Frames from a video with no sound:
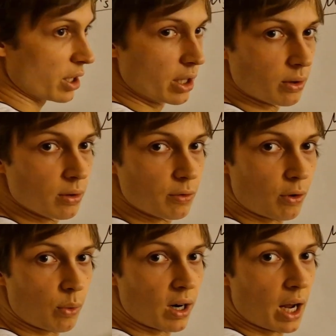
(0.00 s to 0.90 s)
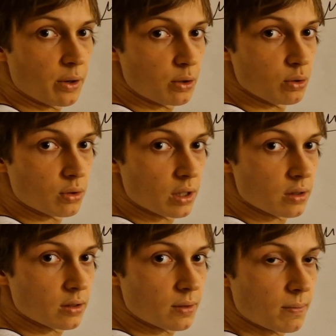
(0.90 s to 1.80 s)
here for 100
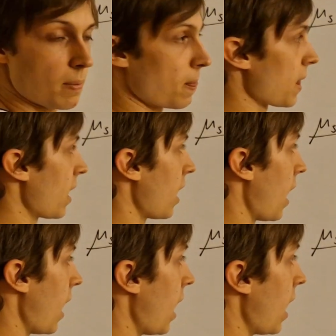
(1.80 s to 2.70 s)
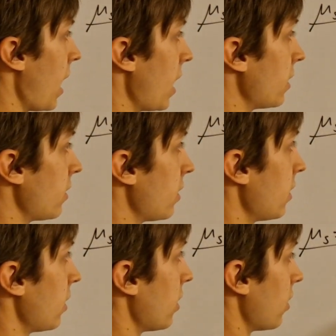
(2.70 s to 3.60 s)
newtons, and
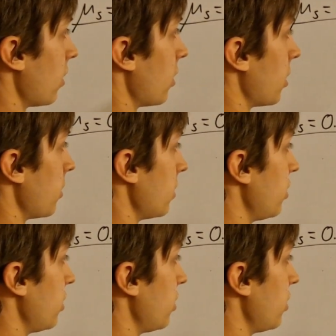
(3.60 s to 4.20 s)
the